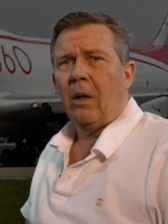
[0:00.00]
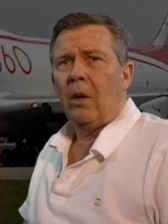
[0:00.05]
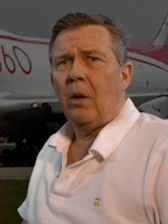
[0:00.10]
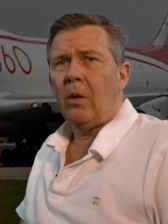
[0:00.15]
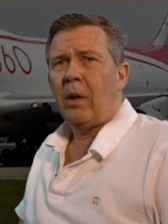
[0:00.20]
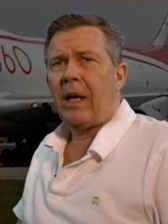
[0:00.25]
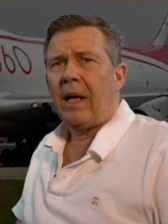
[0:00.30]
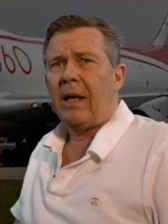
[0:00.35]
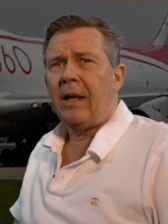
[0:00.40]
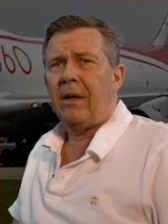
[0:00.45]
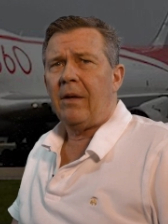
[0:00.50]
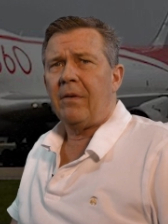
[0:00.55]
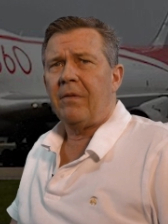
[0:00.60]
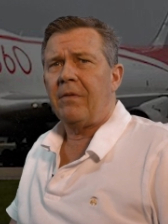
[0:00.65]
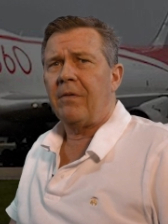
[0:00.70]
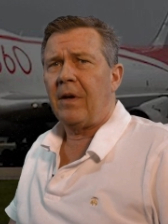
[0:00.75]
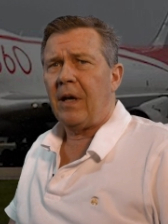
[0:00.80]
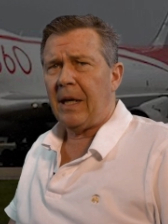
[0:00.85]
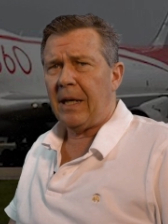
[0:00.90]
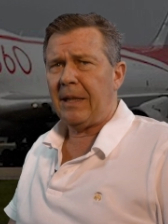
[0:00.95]
Okay,
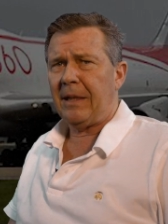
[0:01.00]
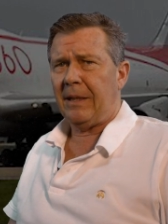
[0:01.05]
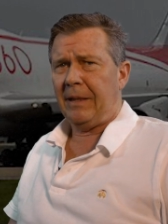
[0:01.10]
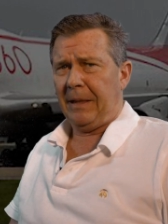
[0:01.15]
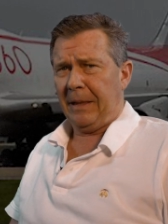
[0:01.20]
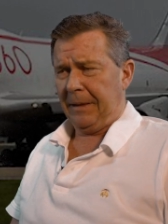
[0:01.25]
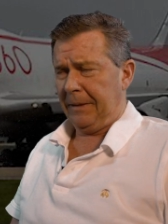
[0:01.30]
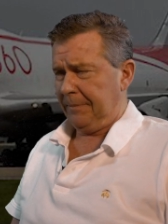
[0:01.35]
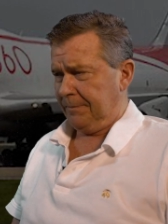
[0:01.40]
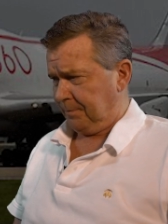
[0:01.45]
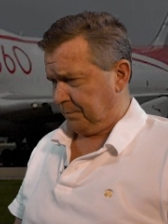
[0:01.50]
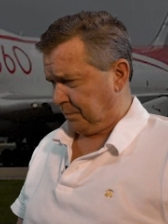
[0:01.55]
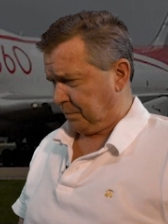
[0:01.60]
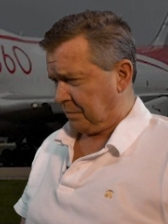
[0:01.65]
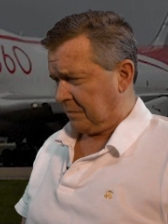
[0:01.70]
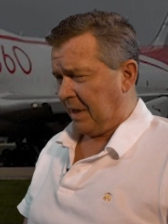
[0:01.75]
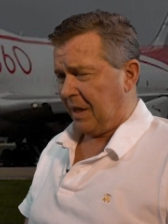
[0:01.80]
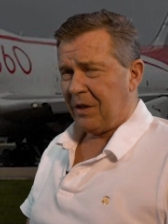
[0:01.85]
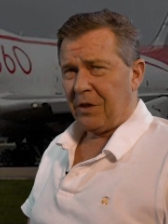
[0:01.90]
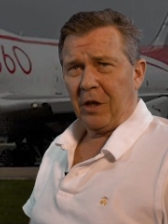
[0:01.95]
finally.
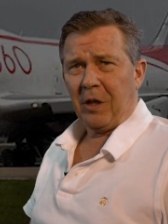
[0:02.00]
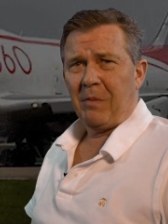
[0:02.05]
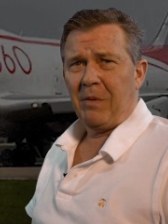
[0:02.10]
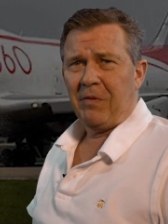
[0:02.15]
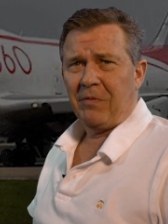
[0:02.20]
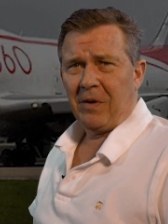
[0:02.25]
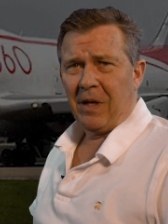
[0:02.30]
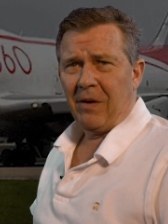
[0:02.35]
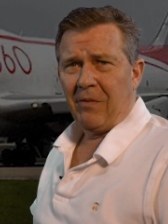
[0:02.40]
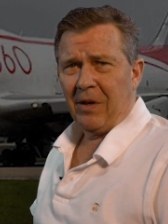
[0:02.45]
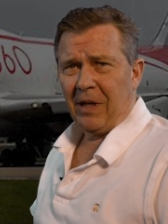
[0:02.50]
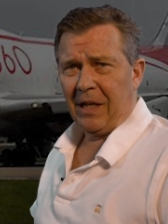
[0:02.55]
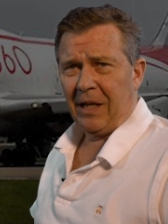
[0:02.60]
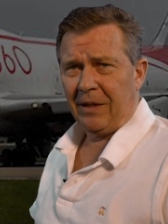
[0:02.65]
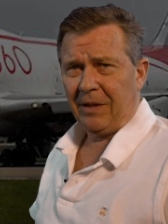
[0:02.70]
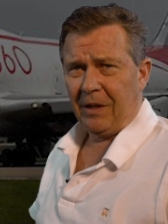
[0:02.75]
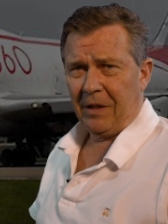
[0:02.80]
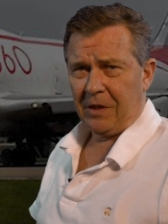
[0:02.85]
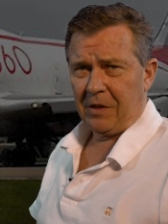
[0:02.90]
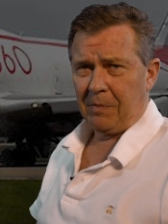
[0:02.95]
It took me forever to
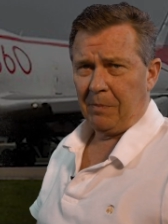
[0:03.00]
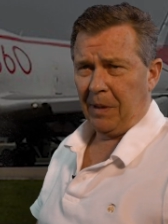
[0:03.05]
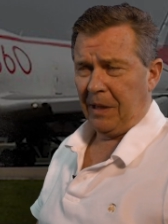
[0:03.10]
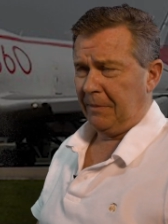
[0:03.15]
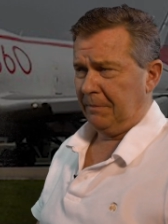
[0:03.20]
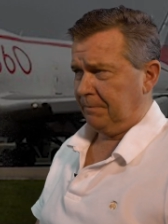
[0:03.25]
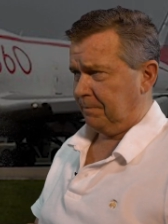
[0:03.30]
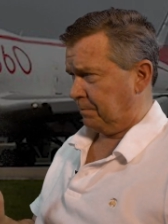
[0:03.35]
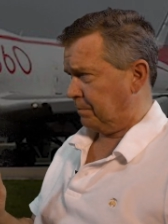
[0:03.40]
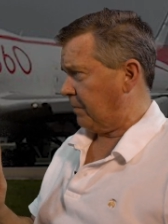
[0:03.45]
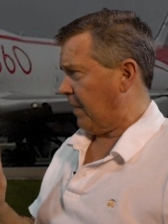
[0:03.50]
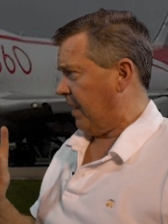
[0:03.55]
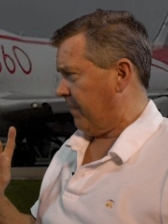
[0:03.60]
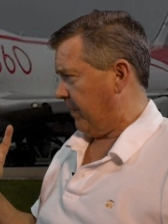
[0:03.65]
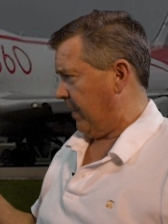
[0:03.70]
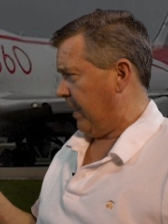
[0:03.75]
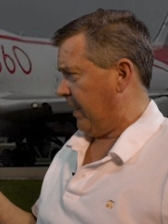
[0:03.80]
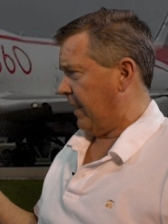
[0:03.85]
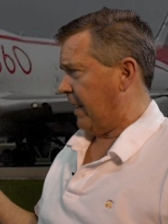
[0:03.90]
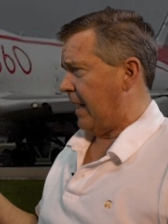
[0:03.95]
get this, but I
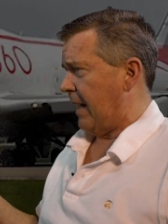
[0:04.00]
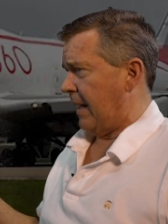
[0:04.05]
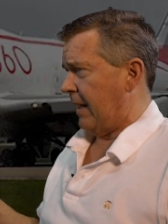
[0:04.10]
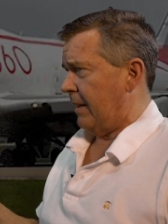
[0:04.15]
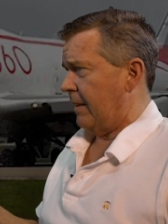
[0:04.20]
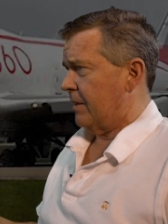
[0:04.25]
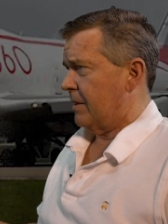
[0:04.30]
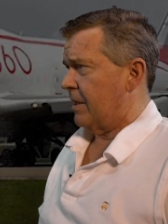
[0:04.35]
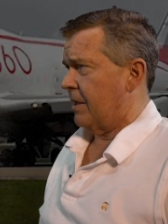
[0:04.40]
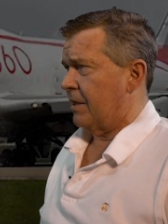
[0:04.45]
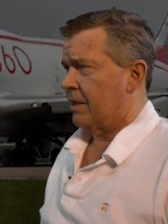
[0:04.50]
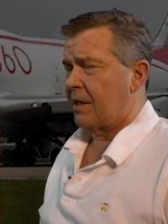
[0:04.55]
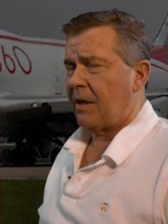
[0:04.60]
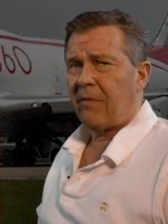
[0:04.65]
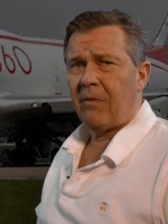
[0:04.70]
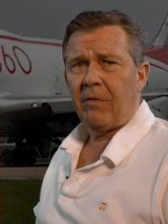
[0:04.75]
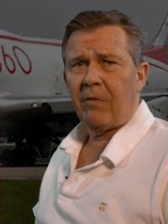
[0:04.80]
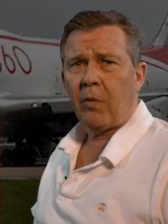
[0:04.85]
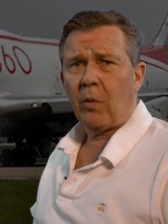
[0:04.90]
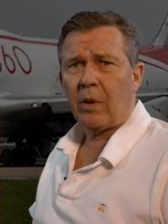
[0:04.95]
finally got it. It's the
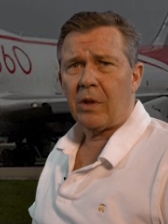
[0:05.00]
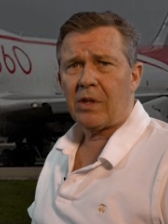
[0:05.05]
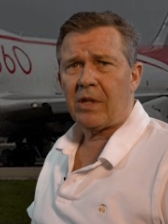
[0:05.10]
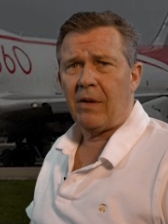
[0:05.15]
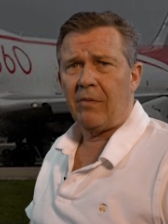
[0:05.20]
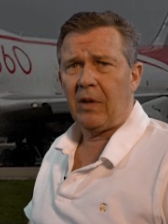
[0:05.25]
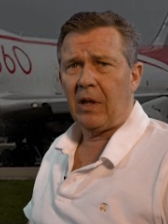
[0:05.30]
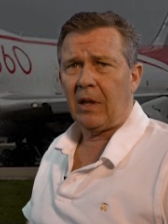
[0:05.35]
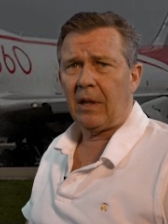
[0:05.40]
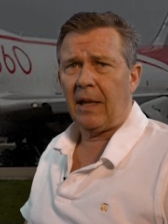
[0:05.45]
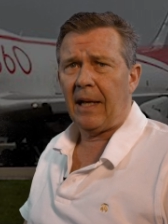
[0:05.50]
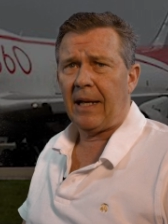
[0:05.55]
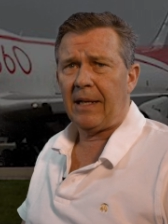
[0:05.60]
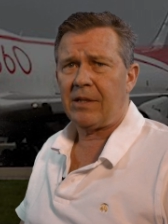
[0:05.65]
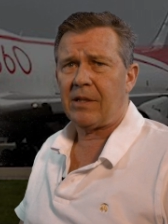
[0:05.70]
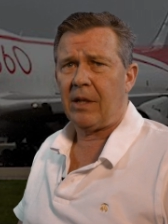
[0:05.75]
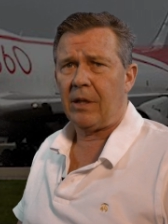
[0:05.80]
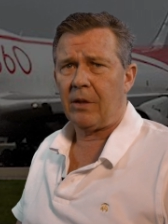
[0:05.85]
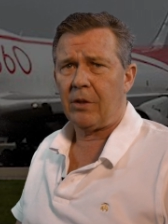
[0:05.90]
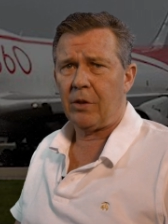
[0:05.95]
747
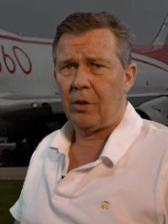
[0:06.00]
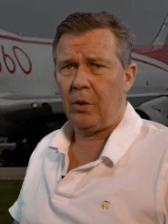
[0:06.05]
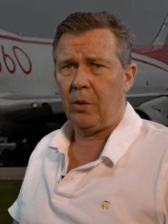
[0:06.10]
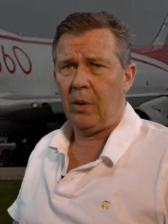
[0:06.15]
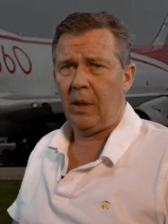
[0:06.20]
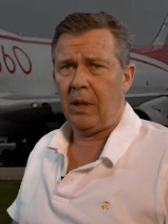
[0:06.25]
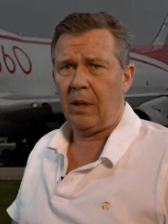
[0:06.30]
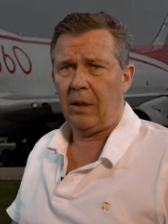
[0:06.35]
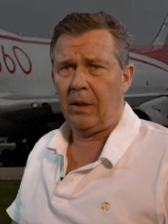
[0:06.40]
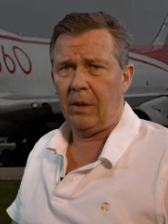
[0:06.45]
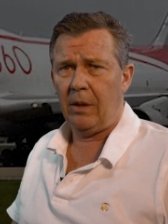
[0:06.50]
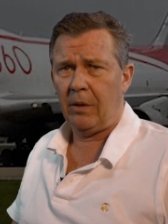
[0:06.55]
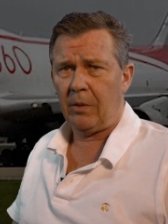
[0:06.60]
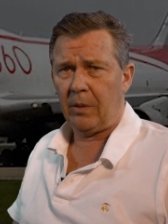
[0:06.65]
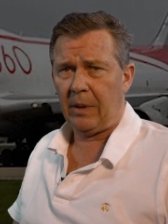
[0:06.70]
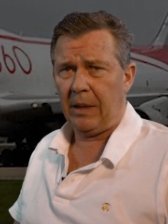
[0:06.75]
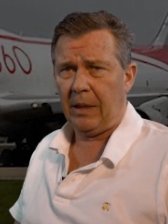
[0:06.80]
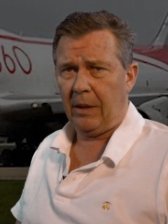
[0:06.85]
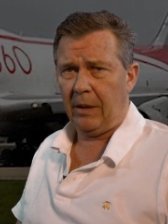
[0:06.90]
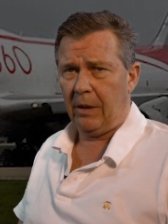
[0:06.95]
Classic 200 and
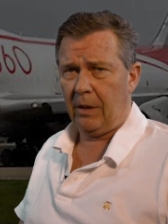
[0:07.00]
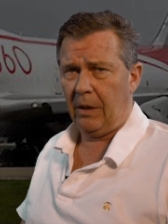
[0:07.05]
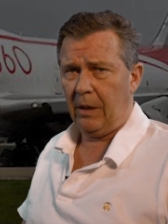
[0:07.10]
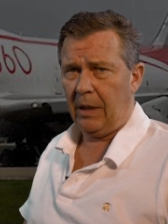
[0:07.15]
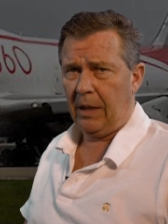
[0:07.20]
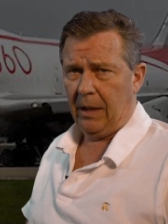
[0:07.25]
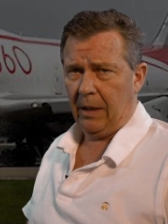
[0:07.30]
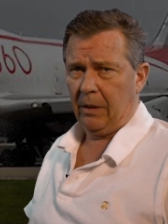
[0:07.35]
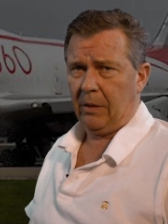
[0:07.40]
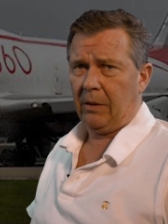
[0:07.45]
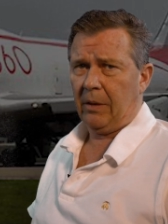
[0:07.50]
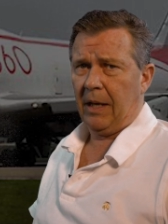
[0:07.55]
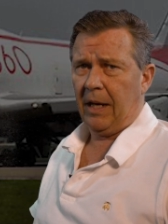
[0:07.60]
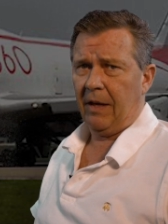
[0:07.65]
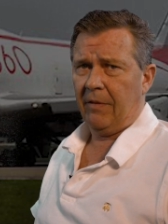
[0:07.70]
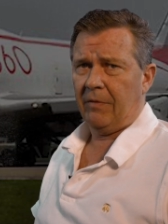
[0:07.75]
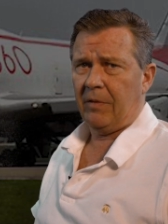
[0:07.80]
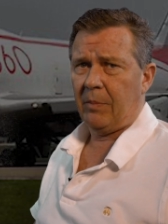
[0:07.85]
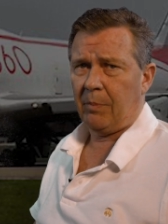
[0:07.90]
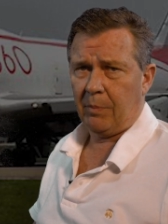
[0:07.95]
300
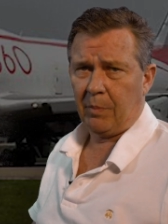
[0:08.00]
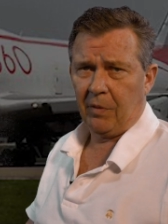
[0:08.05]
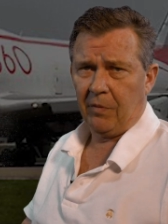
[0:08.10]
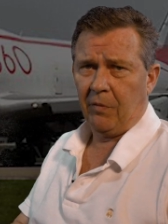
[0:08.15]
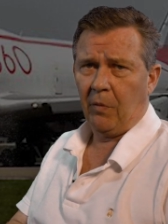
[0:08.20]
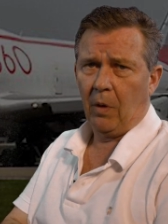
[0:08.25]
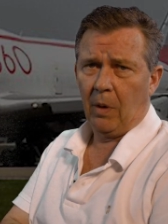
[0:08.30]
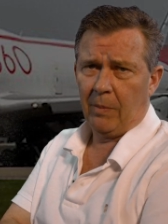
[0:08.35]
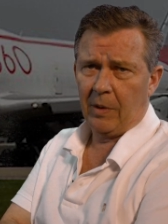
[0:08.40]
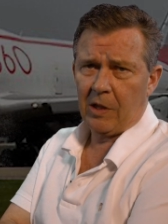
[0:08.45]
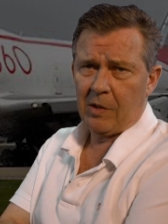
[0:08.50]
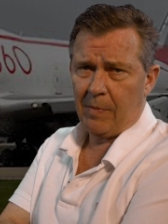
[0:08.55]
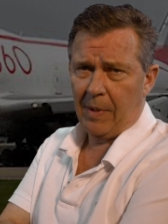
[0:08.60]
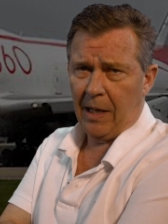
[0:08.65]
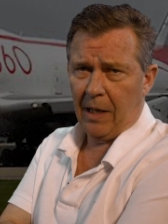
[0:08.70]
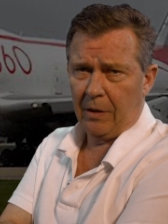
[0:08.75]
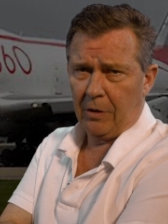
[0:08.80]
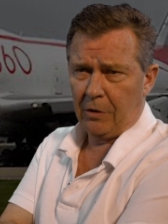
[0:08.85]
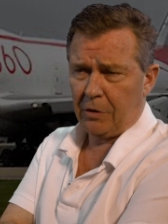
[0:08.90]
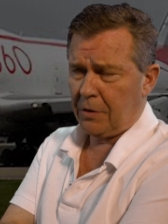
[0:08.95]
aircraft performance
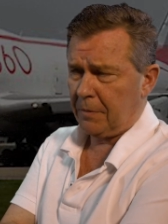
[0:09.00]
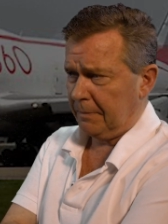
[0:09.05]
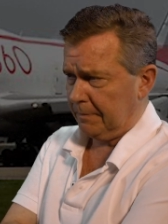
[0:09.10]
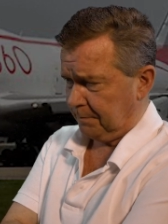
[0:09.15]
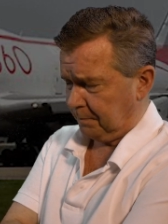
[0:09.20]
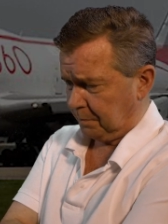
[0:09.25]
manuals.